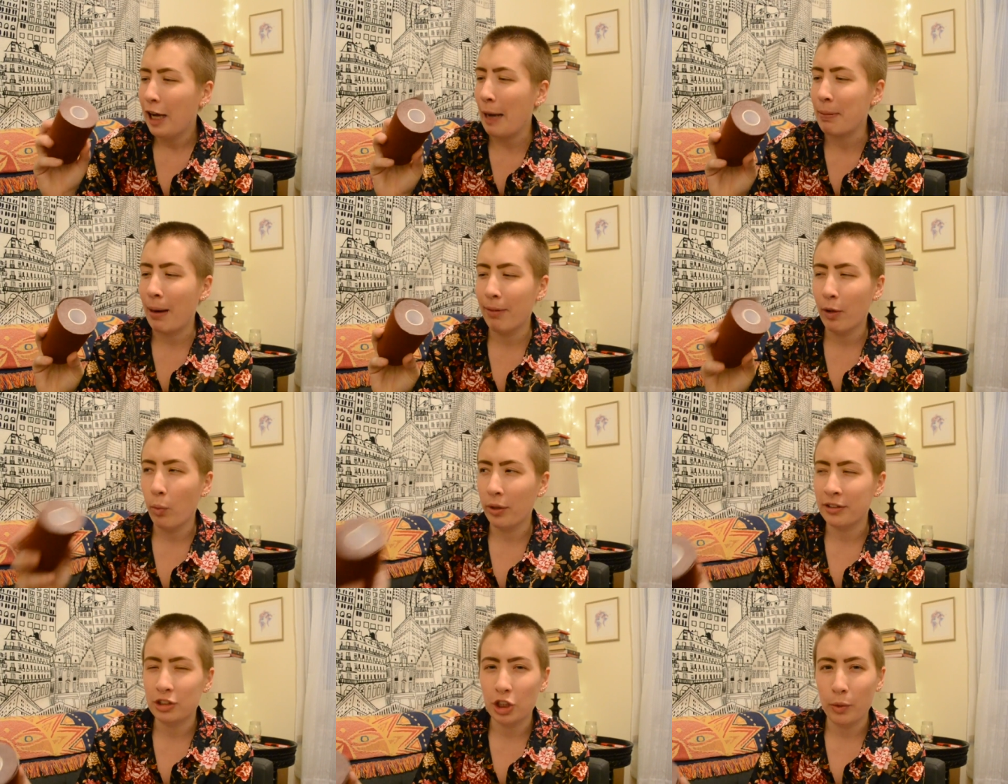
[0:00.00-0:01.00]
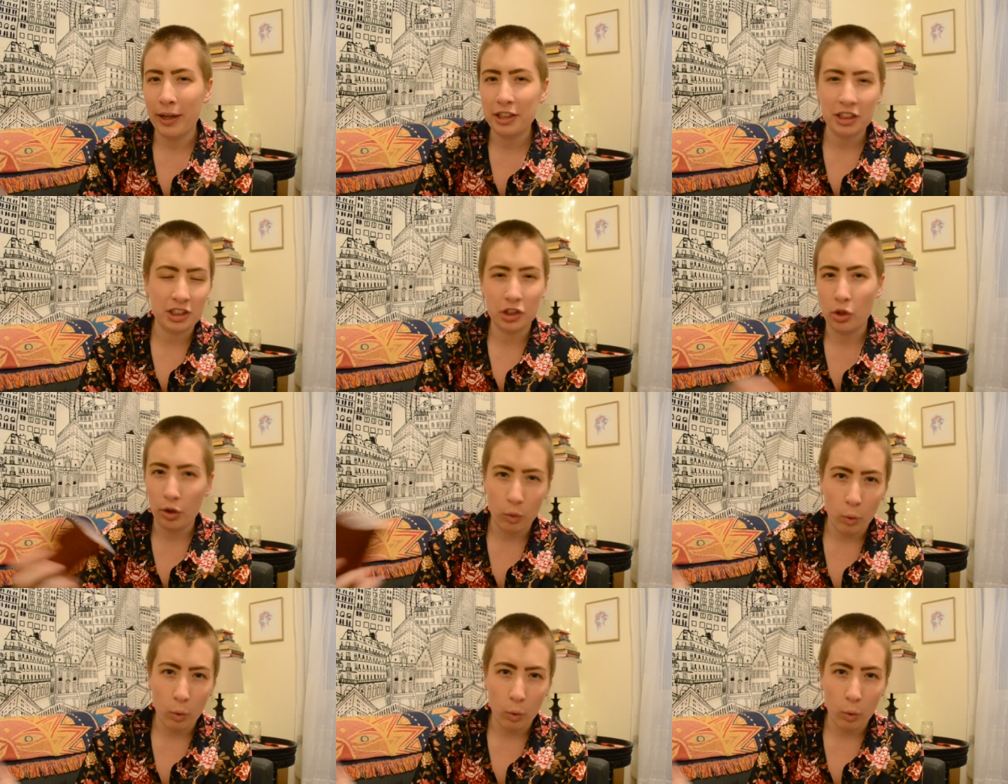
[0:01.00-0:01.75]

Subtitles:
I probably wouldn't do it just to go to